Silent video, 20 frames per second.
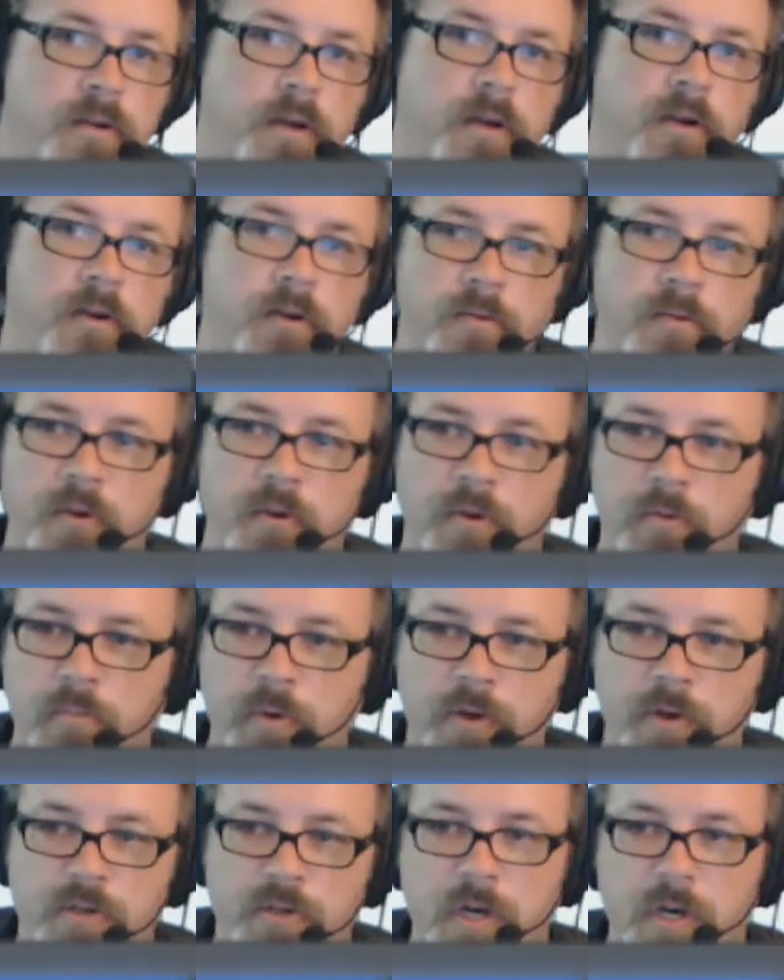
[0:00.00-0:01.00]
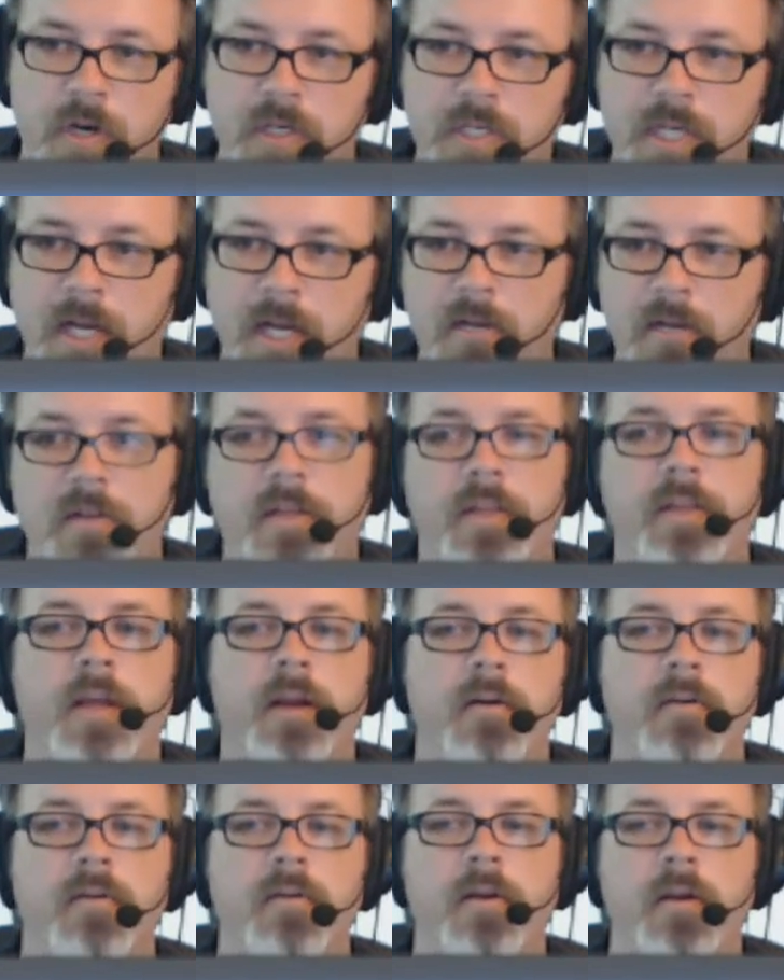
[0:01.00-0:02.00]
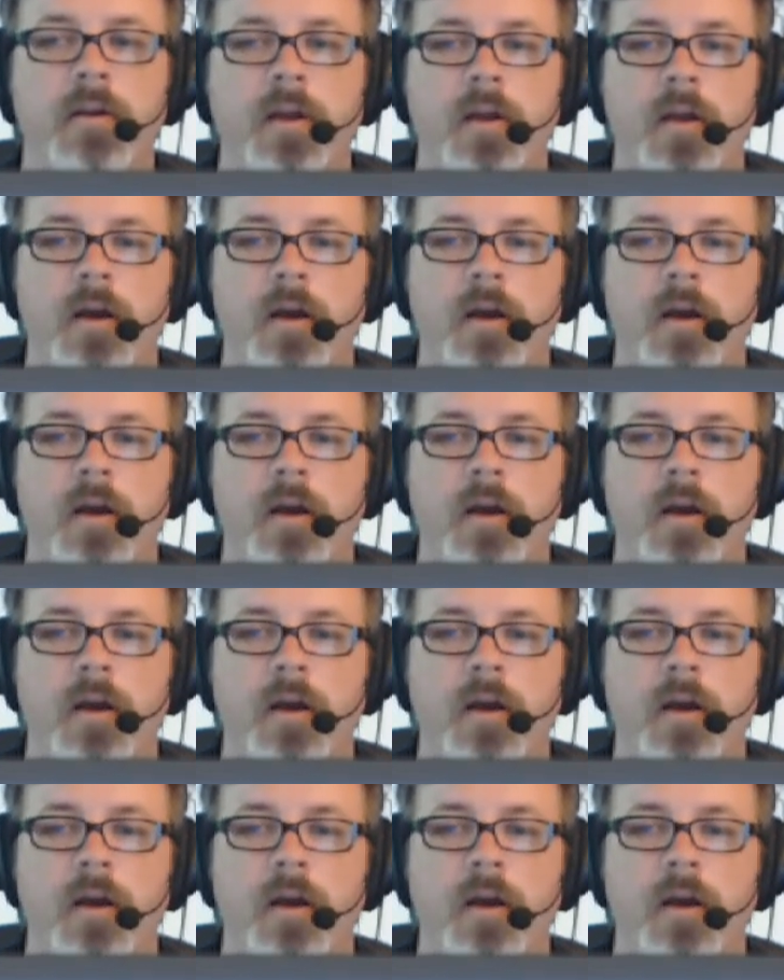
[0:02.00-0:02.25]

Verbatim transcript: Uh, could you can put your song title in there,